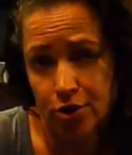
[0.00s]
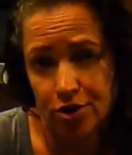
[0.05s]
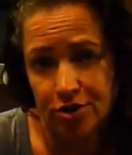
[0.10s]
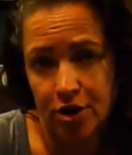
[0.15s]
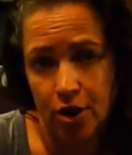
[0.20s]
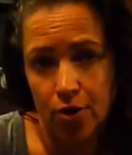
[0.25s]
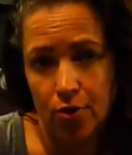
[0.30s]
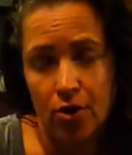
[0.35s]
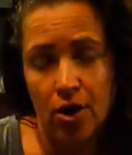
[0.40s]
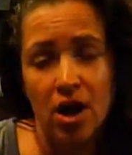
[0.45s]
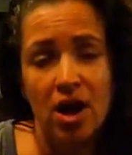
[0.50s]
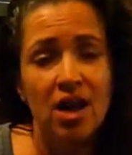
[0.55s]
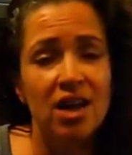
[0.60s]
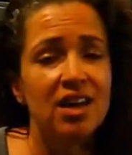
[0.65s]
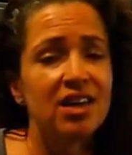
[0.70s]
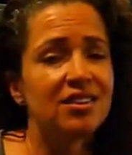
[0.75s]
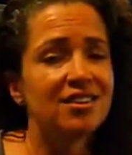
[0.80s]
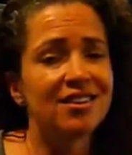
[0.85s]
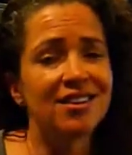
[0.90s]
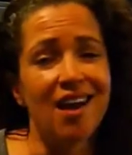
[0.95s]
so.
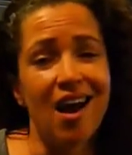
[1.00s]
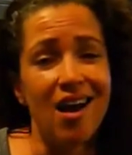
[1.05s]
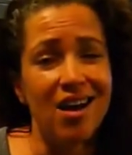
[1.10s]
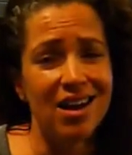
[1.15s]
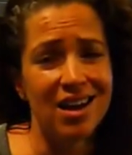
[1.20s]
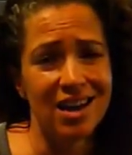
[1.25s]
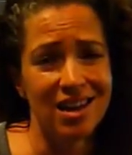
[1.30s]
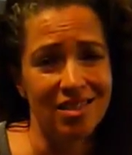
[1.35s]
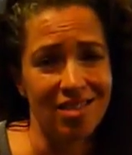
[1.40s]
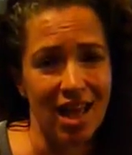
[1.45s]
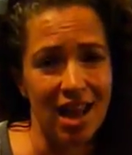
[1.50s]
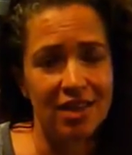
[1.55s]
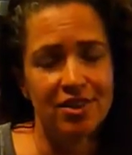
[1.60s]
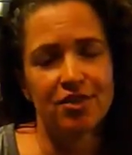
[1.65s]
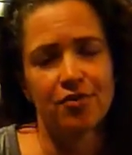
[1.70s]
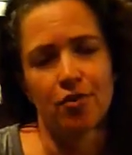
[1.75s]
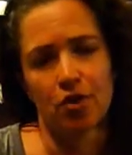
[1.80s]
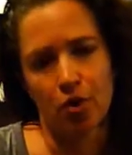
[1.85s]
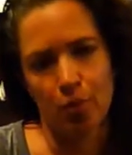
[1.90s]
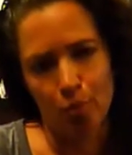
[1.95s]
It's not gonna last
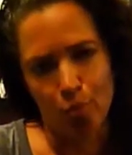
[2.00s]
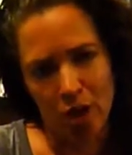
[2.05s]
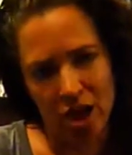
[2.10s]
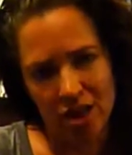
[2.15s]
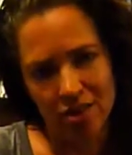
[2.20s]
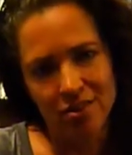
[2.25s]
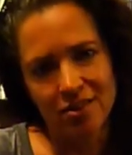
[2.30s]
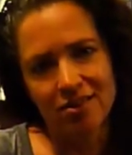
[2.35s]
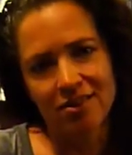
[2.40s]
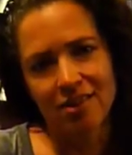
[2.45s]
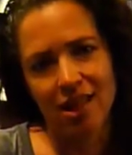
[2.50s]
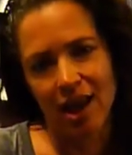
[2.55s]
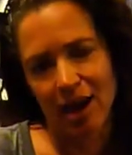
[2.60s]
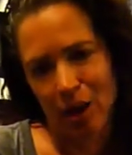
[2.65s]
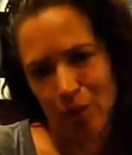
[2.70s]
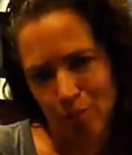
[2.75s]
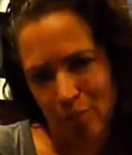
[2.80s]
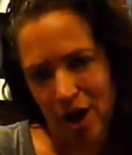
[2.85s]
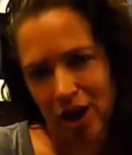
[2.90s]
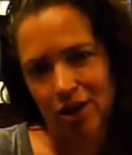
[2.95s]
for months like a
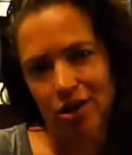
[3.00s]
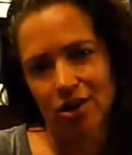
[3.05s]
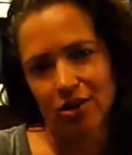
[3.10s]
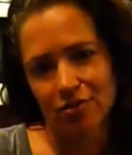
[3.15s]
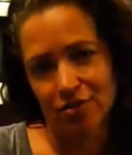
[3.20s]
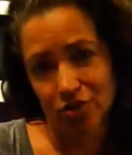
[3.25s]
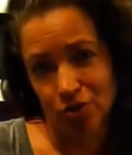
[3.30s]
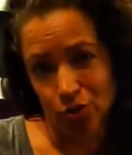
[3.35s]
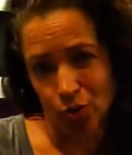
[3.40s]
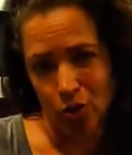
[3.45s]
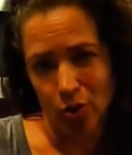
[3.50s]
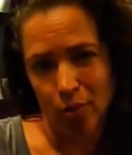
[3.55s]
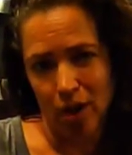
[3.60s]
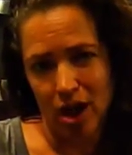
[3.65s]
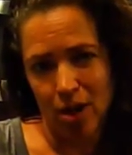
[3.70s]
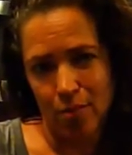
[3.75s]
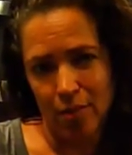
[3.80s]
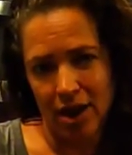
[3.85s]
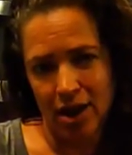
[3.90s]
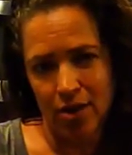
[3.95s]
bottle of
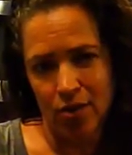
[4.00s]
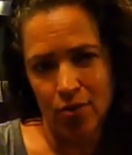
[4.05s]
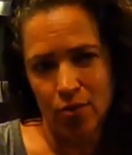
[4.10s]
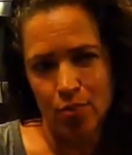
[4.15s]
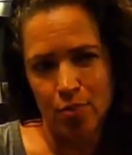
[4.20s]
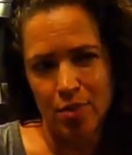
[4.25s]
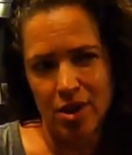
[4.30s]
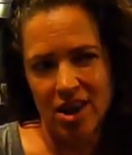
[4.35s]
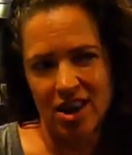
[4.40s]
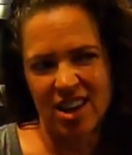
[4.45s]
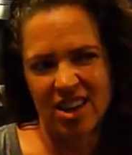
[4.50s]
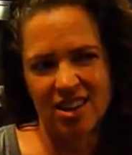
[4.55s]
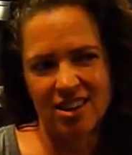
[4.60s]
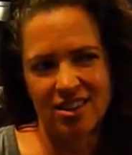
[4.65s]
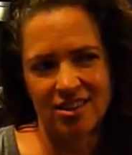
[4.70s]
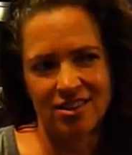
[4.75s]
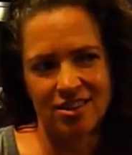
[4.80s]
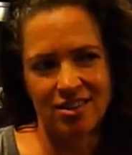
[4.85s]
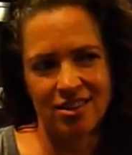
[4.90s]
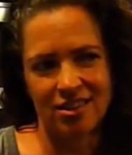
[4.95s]
store-bought mayo
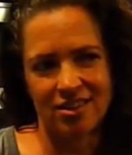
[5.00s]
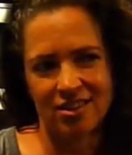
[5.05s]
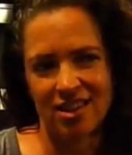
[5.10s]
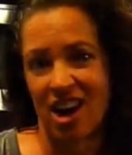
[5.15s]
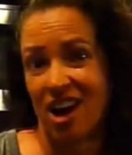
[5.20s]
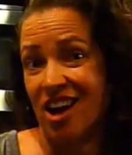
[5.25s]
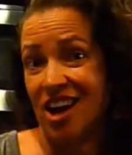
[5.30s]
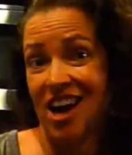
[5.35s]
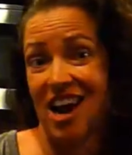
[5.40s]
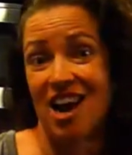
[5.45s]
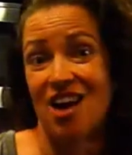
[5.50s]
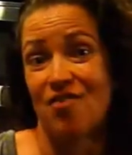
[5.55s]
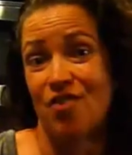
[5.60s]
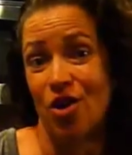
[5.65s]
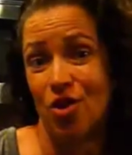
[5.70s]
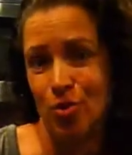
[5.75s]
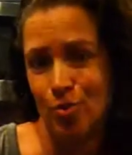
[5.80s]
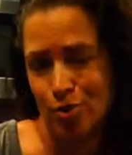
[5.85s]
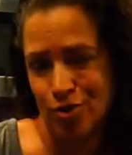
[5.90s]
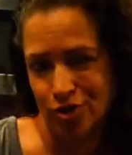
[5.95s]
because it's not gonna have all
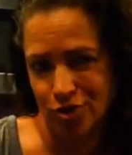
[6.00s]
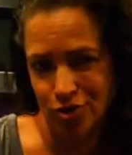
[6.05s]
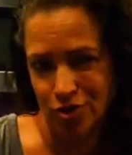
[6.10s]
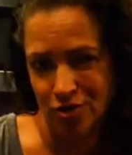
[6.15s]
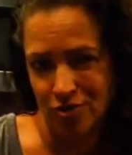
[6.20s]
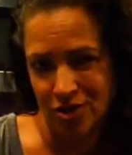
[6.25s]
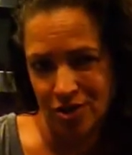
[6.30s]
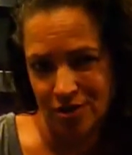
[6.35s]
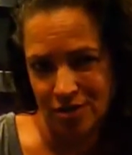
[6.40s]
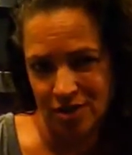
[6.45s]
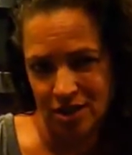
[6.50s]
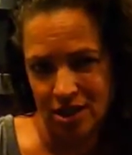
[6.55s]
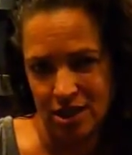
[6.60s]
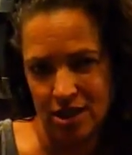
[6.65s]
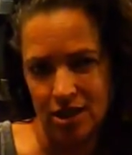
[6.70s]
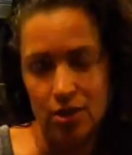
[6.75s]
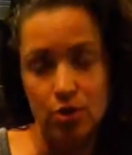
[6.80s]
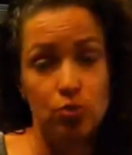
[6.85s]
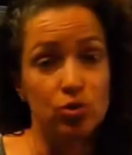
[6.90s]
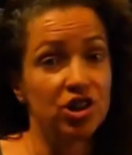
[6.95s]
the preservatives in
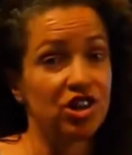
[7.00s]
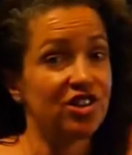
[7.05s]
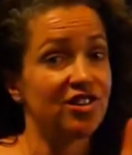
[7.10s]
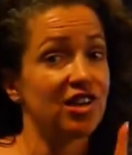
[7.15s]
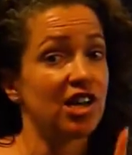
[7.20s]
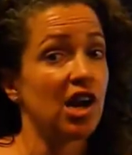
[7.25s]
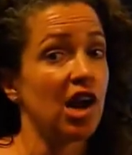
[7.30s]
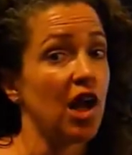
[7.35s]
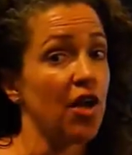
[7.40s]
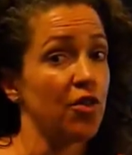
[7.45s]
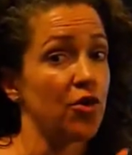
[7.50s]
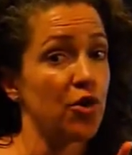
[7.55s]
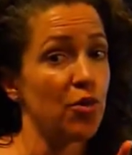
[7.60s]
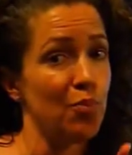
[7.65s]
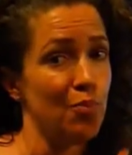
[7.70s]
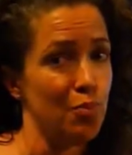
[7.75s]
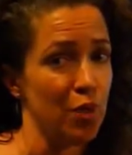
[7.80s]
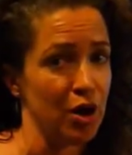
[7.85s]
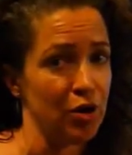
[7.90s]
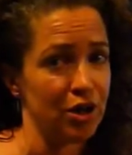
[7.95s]
it, which is another
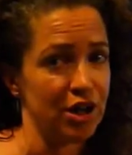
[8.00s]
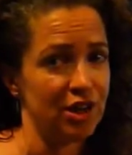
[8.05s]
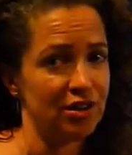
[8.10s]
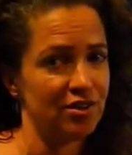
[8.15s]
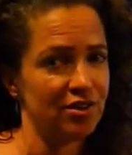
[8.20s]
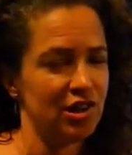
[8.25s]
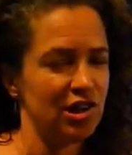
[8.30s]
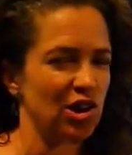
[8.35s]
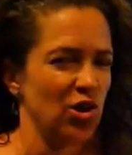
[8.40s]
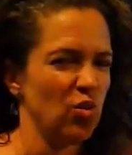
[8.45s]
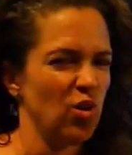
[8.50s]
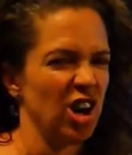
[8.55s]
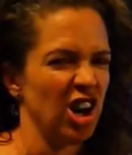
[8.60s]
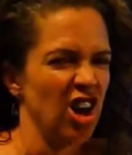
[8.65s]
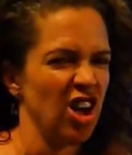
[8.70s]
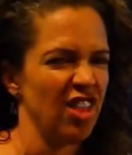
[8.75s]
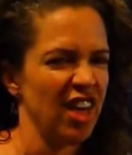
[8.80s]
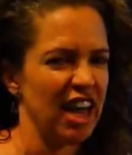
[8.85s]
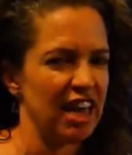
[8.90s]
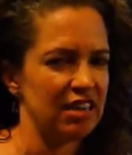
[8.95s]
bonus. You don't want
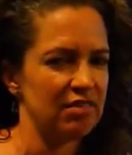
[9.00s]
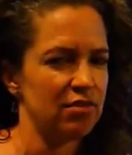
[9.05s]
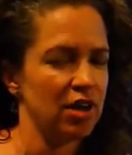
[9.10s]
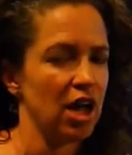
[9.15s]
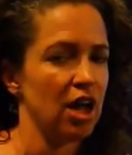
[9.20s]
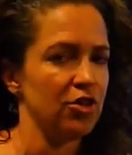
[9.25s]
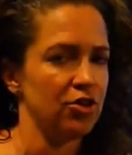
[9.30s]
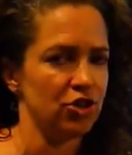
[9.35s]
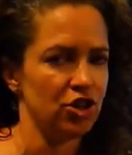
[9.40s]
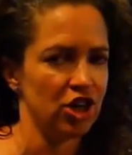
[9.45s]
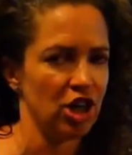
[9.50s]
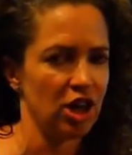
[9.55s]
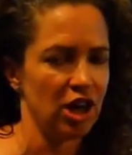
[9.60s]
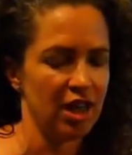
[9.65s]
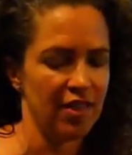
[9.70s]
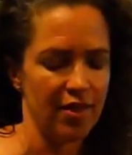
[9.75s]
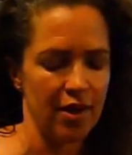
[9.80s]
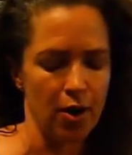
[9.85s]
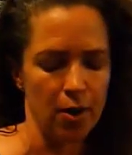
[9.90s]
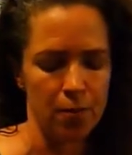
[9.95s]
all that other junk in
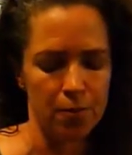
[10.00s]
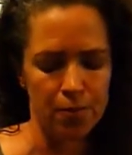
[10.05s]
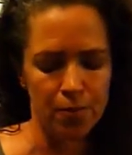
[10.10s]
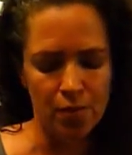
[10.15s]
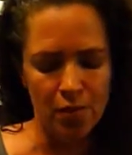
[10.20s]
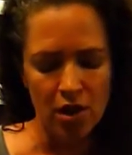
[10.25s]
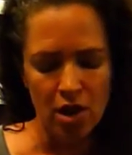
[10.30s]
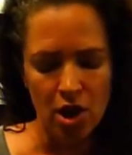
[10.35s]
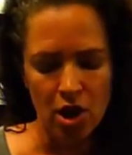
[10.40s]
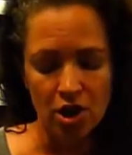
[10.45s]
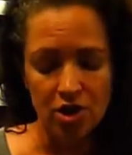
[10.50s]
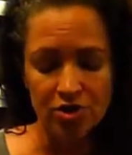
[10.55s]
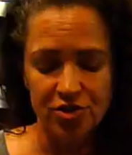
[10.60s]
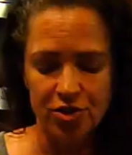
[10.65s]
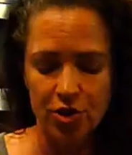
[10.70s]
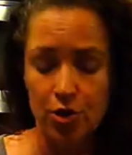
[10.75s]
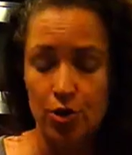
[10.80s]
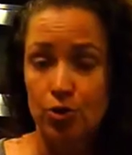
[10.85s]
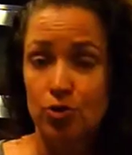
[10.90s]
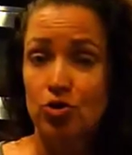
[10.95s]
there.
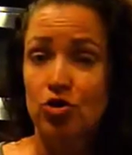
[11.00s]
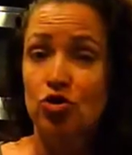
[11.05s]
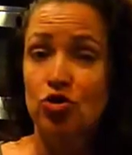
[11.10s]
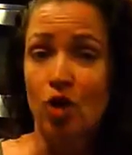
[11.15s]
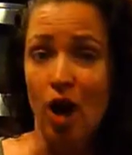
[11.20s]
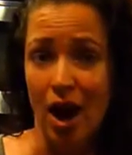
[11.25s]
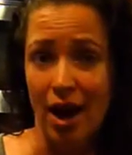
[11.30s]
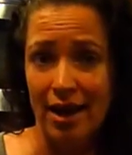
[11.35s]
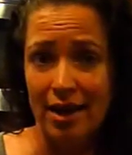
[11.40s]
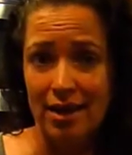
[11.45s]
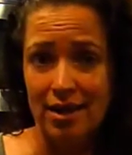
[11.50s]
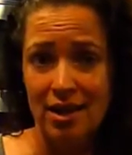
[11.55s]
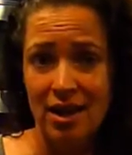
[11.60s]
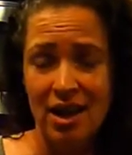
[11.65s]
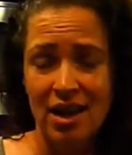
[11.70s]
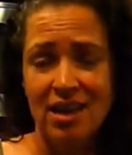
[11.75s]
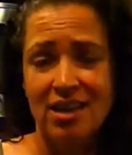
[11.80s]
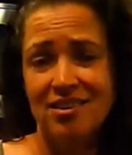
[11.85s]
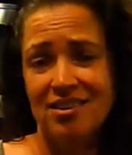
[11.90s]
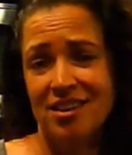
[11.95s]
So try it.
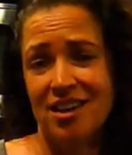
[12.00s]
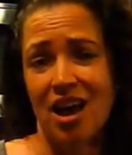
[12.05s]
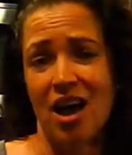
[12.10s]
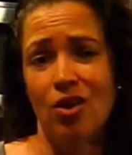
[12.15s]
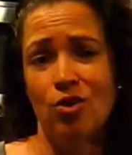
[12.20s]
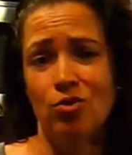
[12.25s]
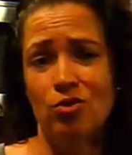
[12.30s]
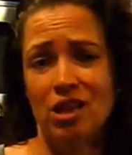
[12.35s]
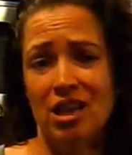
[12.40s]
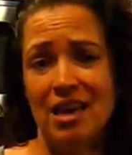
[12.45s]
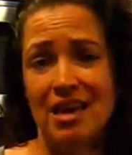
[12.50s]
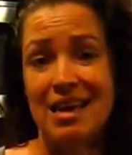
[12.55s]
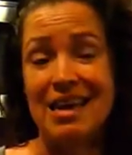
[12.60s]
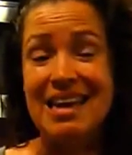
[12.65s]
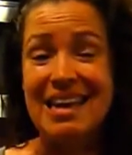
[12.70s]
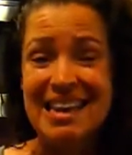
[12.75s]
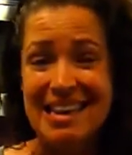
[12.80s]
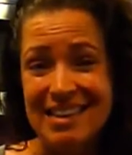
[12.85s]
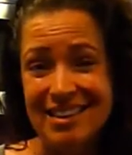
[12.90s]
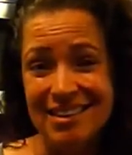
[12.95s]
It's not only
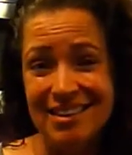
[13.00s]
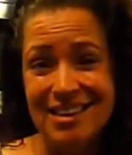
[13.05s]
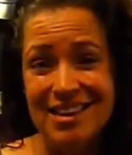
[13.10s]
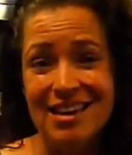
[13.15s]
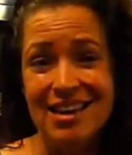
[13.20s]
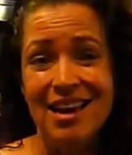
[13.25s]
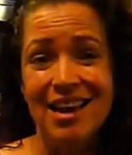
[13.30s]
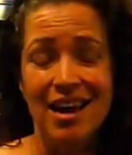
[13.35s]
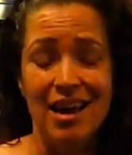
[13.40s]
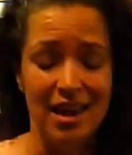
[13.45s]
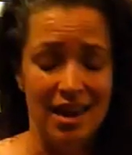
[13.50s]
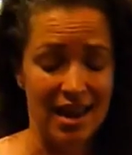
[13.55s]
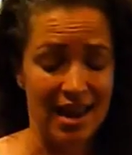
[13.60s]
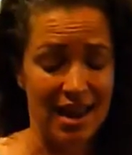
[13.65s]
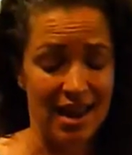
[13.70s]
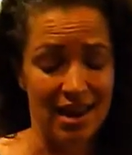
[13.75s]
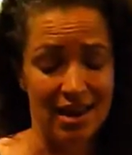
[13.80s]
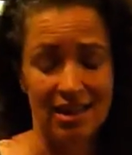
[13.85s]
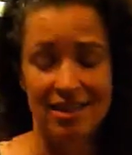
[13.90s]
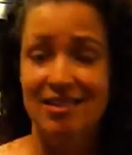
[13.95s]
easy
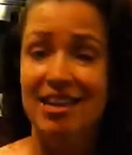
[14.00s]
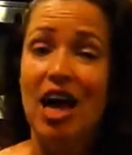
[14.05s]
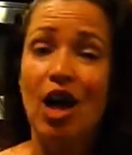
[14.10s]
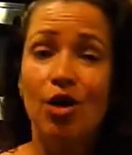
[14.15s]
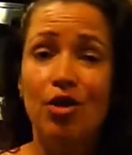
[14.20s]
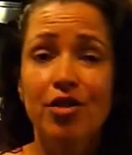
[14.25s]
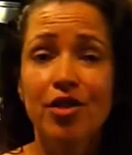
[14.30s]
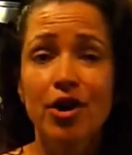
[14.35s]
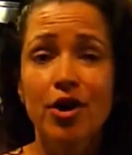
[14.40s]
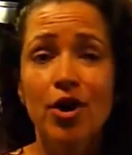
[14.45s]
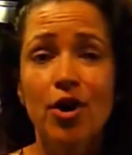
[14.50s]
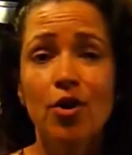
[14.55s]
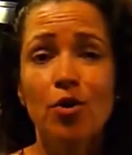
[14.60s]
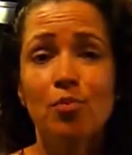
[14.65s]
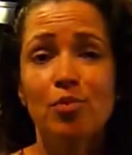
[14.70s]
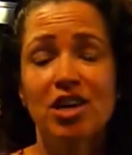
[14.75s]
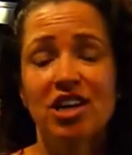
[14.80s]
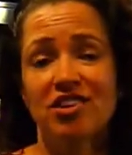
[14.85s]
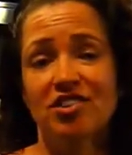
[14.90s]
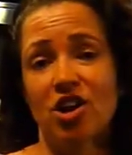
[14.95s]
and it's healthier,
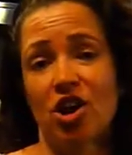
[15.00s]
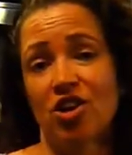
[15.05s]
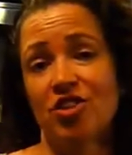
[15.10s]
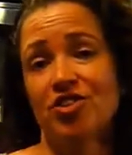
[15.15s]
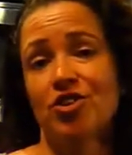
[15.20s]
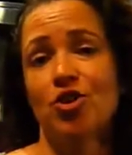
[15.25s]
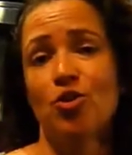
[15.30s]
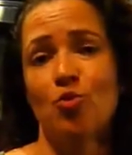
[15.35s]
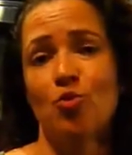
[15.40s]
but it's also